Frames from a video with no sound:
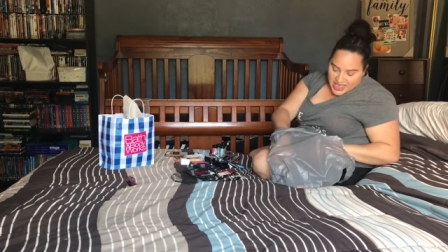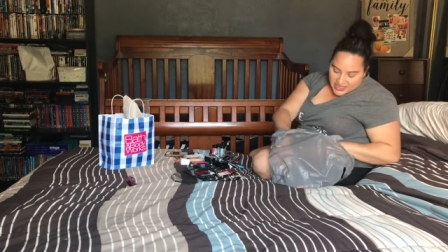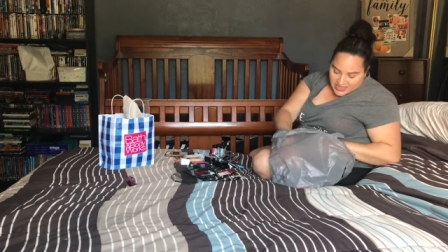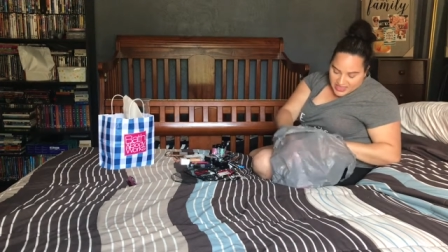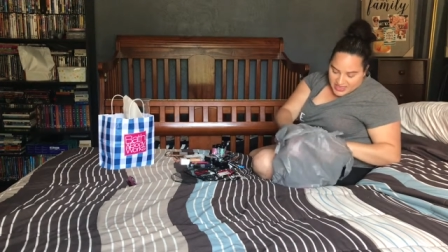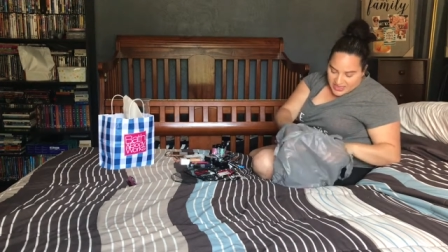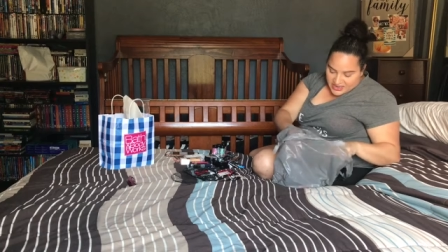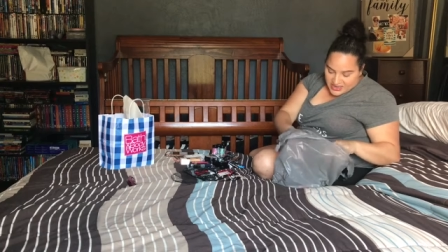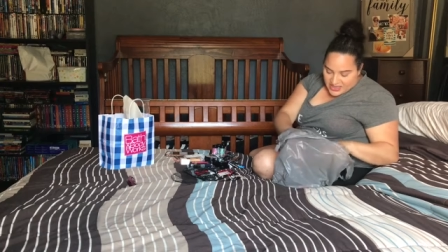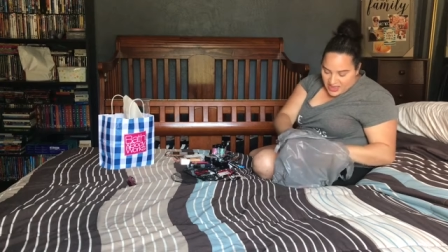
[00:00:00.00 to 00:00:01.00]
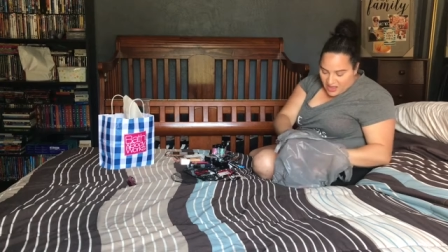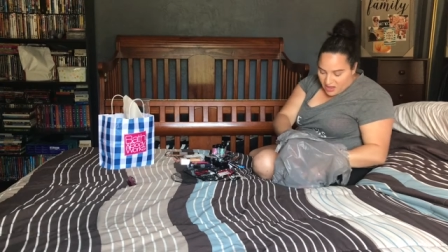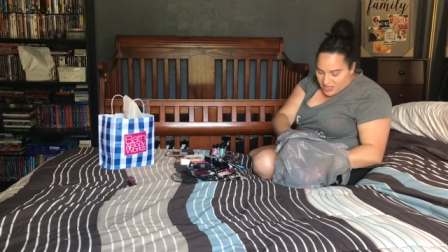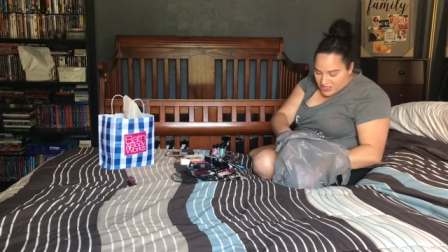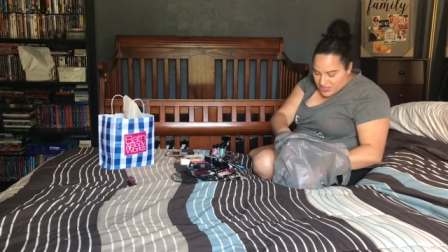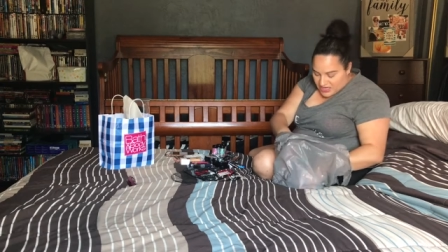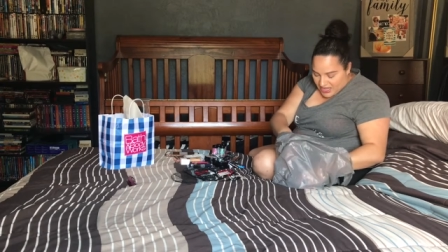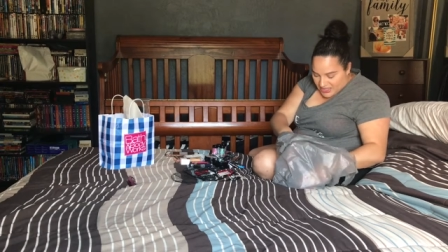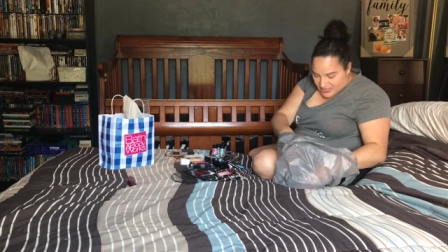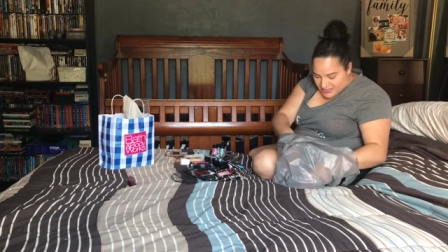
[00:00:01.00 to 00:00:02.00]
And then on to the
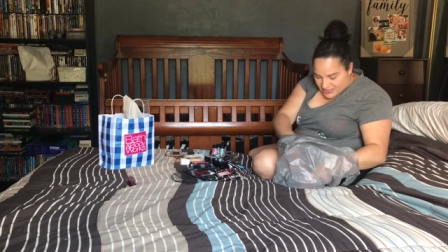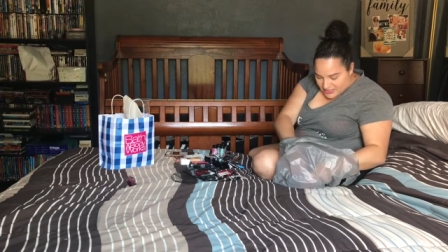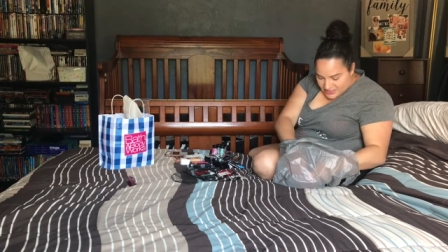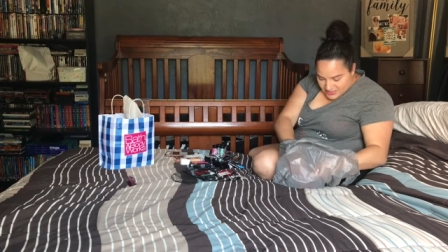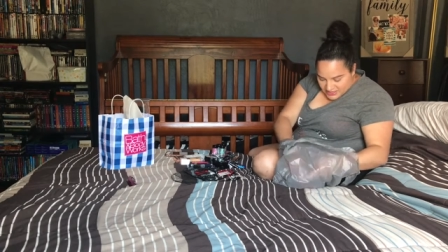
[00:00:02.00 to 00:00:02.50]
next.